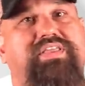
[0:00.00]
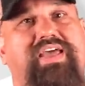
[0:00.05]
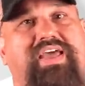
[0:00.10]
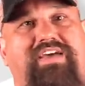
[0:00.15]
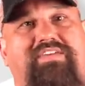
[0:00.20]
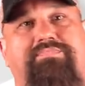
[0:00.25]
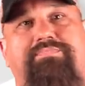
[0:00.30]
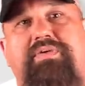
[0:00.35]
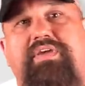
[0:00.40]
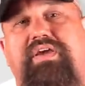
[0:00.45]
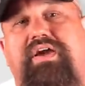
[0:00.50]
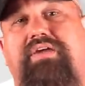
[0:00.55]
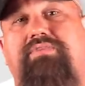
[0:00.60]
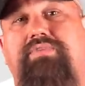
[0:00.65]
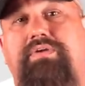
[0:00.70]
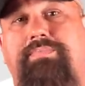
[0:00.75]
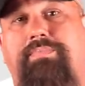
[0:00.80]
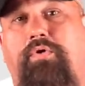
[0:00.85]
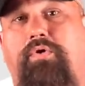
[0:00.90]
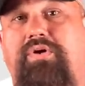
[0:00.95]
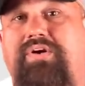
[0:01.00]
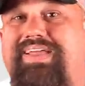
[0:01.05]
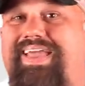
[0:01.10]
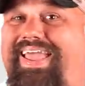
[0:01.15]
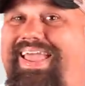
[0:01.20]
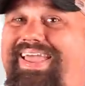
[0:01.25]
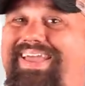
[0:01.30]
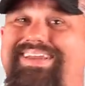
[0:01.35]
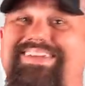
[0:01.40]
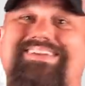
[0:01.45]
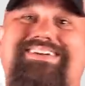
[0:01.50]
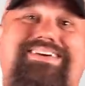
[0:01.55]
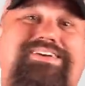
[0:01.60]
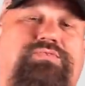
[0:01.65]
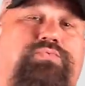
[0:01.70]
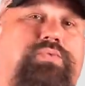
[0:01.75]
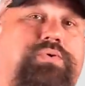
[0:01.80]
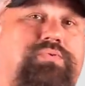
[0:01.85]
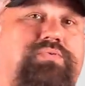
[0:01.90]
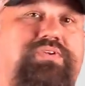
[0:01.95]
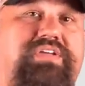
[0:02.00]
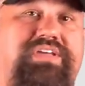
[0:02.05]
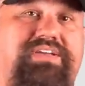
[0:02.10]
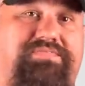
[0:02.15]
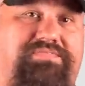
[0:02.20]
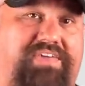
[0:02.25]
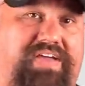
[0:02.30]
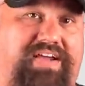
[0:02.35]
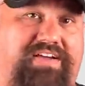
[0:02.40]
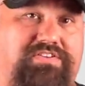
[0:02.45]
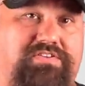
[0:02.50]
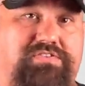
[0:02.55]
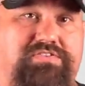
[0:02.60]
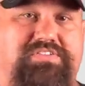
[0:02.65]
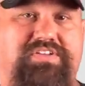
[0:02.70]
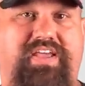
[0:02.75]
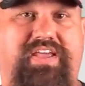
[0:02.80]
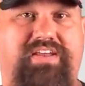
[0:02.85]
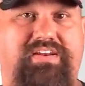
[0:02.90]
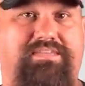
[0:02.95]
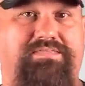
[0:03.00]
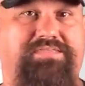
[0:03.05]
the FBI report Handgun Wounding Factors and